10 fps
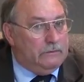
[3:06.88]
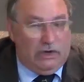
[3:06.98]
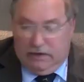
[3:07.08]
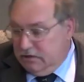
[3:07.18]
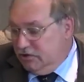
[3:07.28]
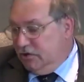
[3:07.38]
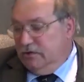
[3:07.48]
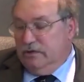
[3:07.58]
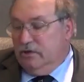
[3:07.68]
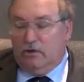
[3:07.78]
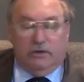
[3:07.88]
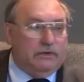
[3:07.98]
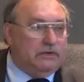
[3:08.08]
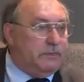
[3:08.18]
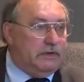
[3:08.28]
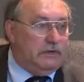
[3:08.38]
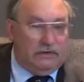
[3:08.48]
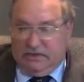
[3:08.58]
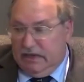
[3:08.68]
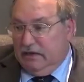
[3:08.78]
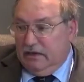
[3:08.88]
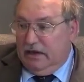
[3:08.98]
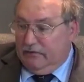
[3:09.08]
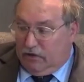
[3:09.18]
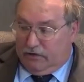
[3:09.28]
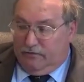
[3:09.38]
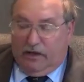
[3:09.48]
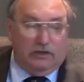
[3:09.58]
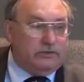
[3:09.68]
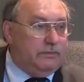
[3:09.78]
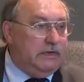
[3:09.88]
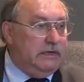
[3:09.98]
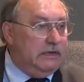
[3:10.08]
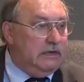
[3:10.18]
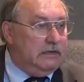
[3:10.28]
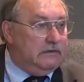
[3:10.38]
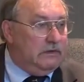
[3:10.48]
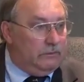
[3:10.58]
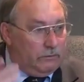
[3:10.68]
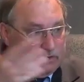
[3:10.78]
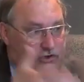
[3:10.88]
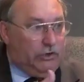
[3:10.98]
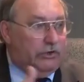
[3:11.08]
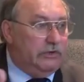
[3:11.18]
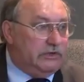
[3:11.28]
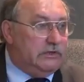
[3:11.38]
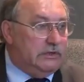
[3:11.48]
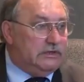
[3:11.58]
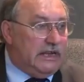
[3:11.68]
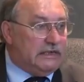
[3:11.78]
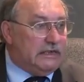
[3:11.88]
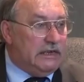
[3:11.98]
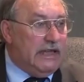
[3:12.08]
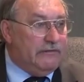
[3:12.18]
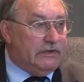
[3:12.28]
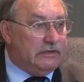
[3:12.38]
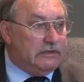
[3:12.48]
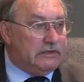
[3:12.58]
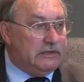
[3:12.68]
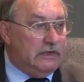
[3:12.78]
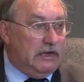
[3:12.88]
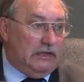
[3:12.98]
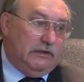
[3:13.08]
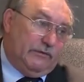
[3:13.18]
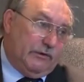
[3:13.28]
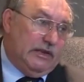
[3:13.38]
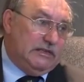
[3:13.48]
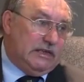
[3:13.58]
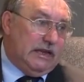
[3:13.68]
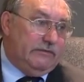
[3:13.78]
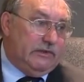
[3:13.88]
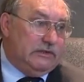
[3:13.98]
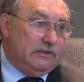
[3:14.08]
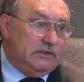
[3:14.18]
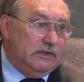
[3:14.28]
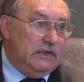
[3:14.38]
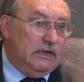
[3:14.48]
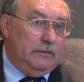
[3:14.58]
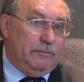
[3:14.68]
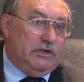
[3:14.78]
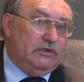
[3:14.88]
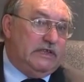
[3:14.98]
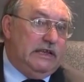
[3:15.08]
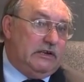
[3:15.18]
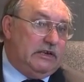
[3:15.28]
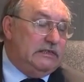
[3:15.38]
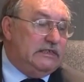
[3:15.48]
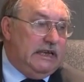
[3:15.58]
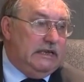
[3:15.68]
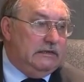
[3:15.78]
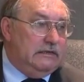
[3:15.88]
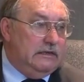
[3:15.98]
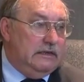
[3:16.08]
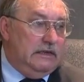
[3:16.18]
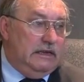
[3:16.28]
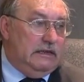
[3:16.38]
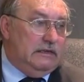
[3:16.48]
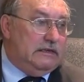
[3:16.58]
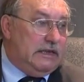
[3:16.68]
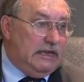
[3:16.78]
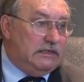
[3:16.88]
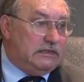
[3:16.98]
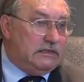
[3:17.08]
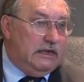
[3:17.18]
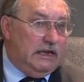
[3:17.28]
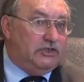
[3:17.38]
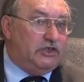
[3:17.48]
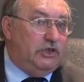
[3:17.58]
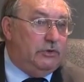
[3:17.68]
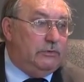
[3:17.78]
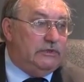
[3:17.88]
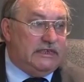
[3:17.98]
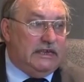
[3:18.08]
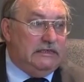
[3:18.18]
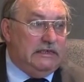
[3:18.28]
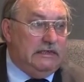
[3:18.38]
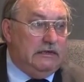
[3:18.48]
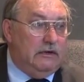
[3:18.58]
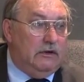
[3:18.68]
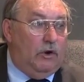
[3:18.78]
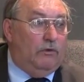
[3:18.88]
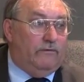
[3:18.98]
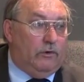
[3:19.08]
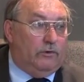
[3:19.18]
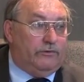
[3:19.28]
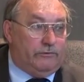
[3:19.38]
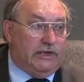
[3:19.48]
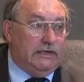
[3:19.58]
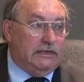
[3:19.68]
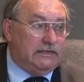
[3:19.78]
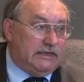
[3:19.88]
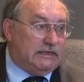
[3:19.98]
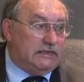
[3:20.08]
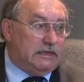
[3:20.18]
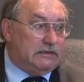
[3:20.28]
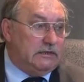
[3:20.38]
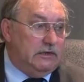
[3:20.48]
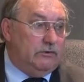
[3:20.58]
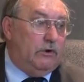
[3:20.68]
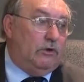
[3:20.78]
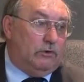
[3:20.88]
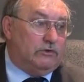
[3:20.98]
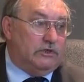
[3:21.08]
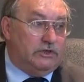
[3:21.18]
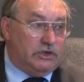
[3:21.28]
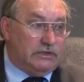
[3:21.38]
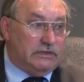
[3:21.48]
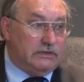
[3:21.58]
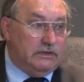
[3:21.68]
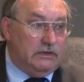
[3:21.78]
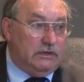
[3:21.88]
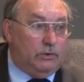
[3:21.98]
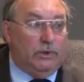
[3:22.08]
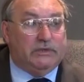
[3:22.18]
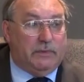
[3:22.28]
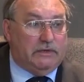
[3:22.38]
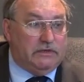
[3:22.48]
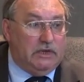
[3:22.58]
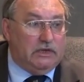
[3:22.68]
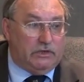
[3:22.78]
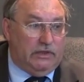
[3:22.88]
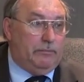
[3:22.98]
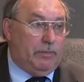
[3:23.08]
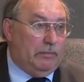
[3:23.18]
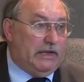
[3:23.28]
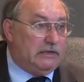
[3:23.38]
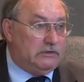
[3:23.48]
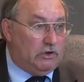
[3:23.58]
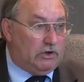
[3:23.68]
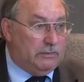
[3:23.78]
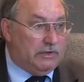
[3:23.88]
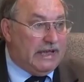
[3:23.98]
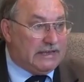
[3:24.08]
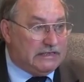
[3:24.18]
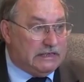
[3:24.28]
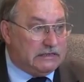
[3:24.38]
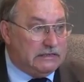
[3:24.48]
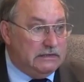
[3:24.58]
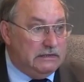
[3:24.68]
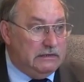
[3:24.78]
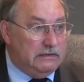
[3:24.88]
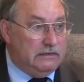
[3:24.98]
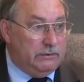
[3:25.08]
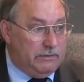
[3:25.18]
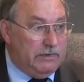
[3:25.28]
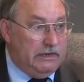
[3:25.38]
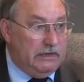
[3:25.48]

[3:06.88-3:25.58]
Well, I can show you the documents, but say I've got the files with me. We'll show you the technical evidence and the forensic evidence, because they are contained in case HQ 10D 04366, Royal Courts of Justice, Queen's Bench. So they're public document access. You with me?